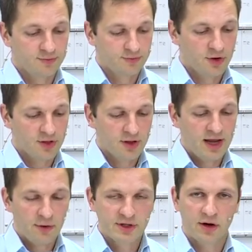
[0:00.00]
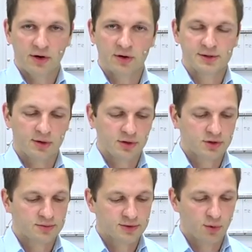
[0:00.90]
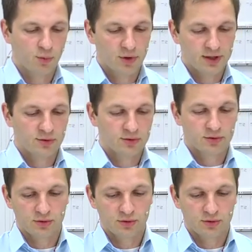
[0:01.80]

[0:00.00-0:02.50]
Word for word: further narrow down our search. So what I could